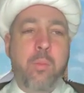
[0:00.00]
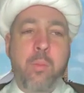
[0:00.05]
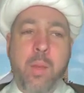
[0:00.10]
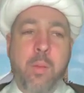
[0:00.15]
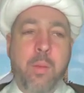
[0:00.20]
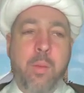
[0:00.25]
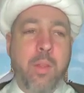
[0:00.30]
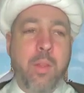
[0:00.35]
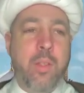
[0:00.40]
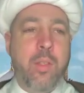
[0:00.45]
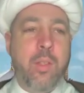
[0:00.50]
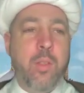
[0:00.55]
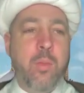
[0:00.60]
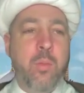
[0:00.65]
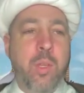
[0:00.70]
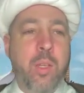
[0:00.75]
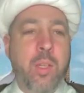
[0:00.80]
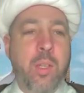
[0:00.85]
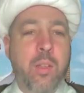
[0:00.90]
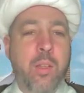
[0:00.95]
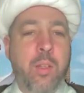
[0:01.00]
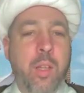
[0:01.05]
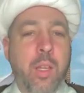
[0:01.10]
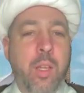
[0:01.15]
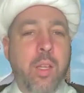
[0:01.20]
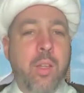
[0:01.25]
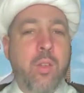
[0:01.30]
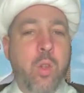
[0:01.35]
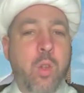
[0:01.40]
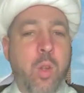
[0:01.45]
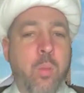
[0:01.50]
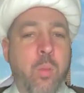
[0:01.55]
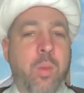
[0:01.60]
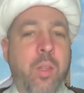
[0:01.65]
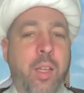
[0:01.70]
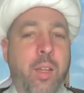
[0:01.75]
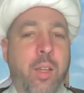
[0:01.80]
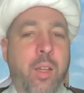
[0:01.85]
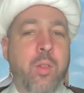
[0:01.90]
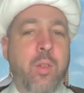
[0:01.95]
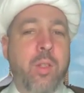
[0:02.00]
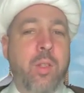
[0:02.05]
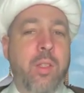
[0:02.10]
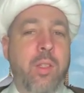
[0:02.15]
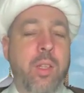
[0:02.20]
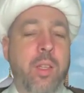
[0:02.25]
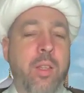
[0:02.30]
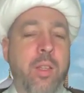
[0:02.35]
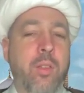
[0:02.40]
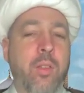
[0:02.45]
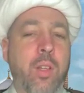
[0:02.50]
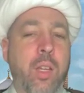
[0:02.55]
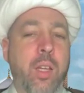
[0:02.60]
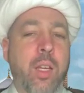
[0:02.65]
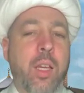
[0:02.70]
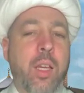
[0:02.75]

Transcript: Maybe this is meaning something else, he says.